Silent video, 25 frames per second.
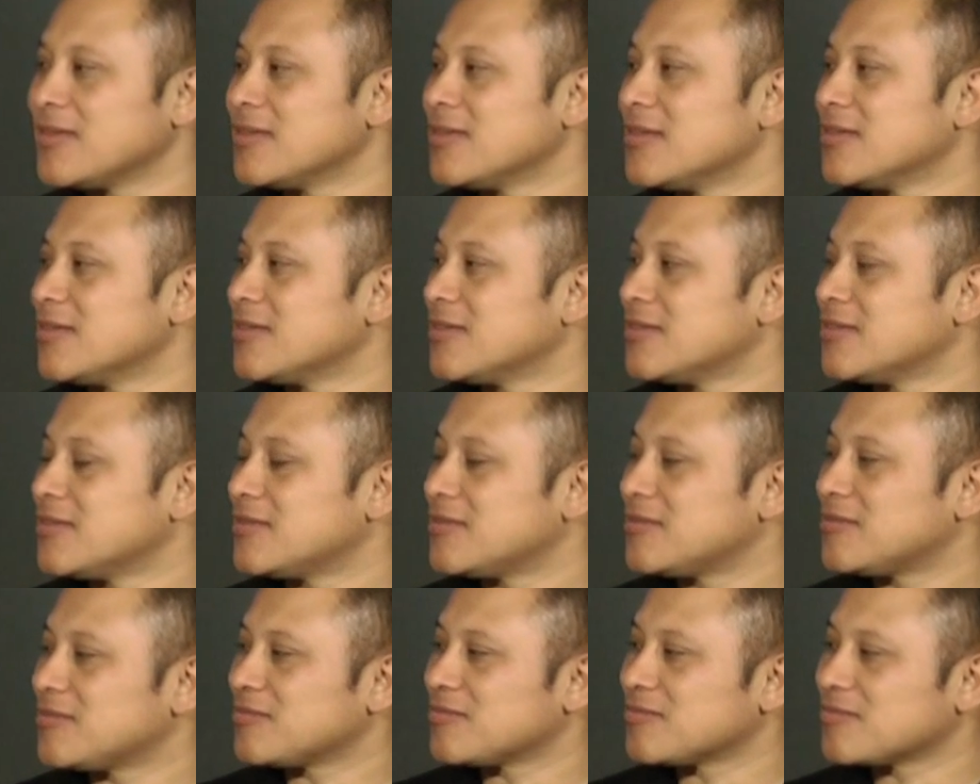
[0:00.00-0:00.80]

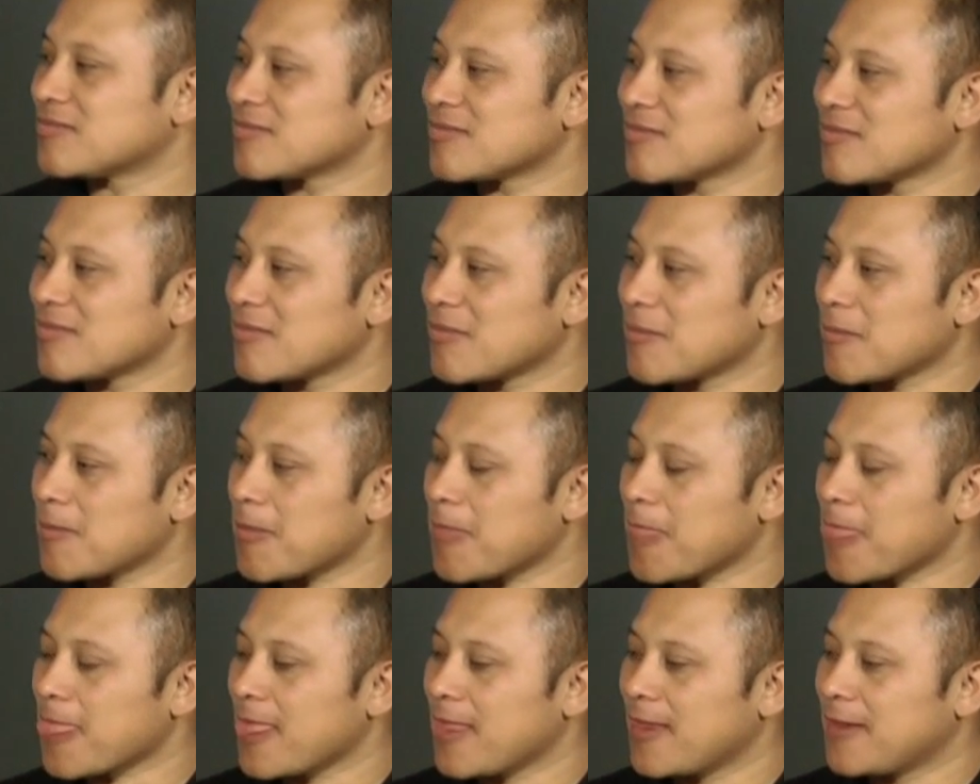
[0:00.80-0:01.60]

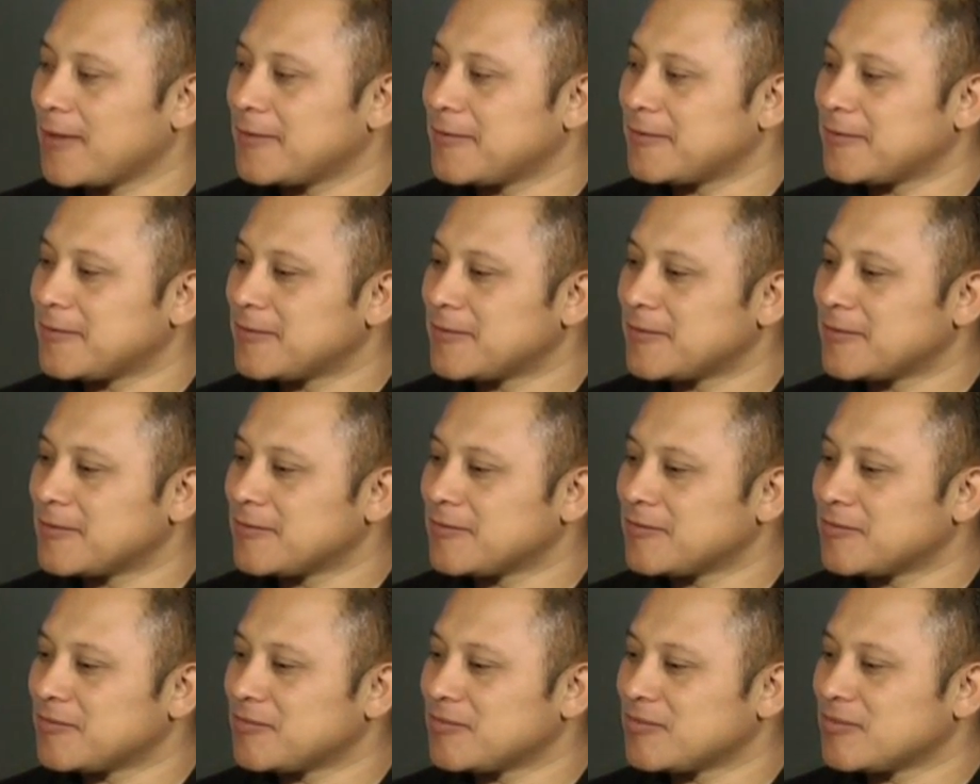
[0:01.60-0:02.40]

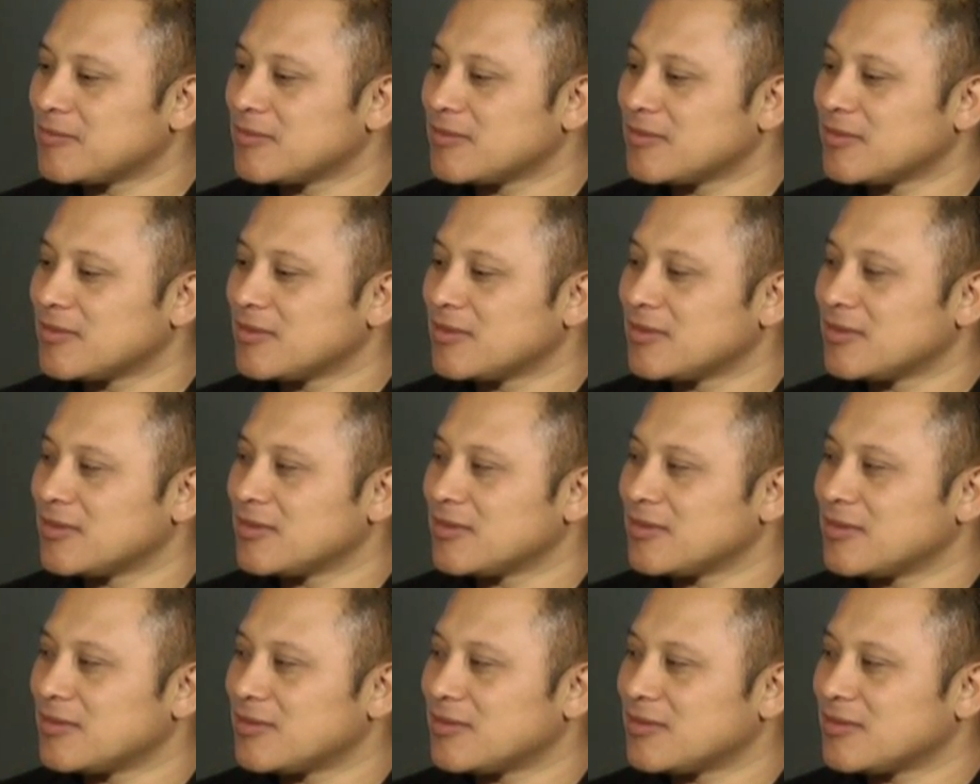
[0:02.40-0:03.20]

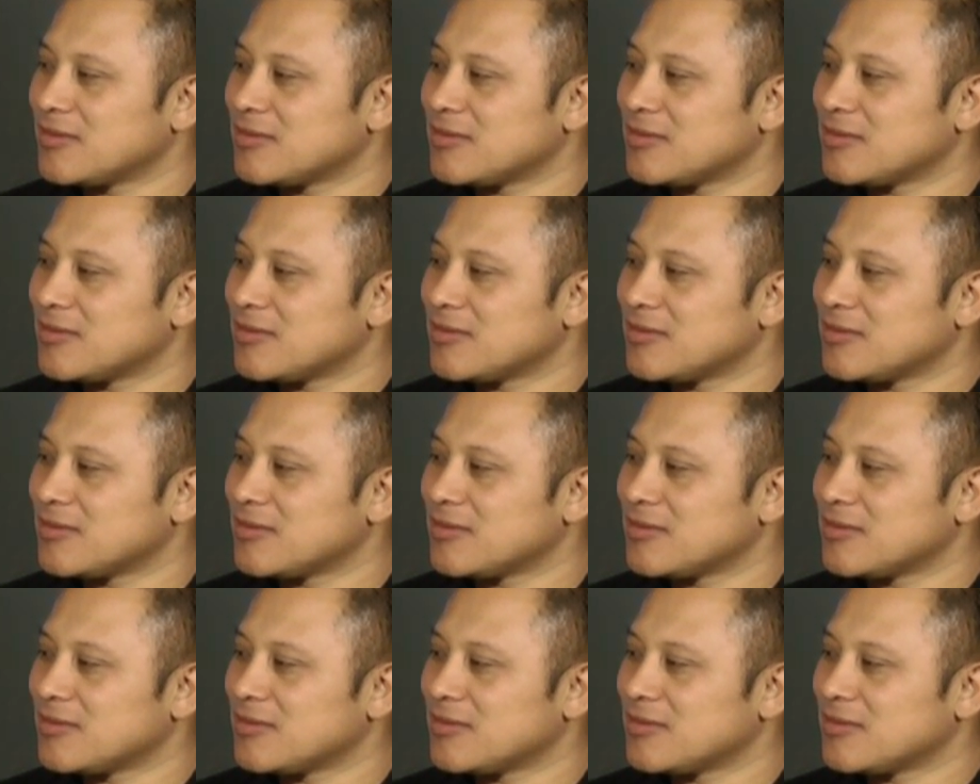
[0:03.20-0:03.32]
[no speech]